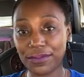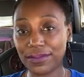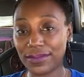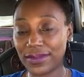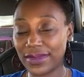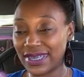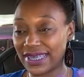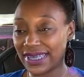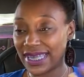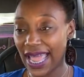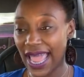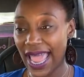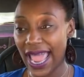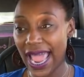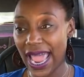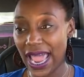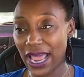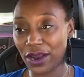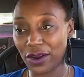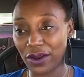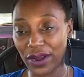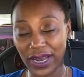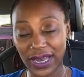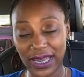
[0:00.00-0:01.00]
sad
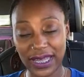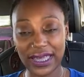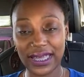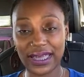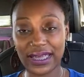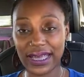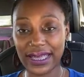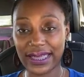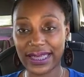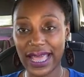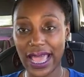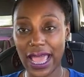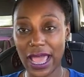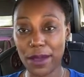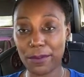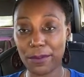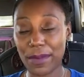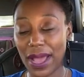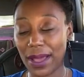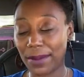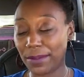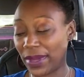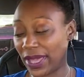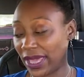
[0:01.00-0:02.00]
or anything like that,
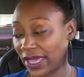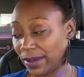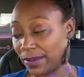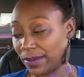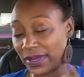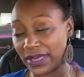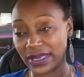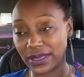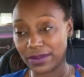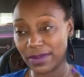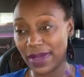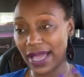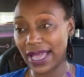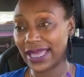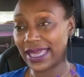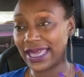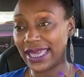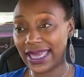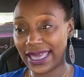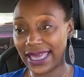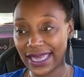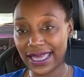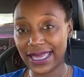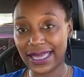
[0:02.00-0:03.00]
my babies, my
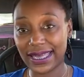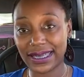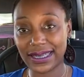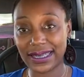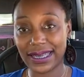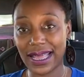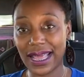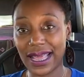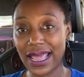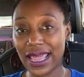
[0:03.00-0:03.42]
kids,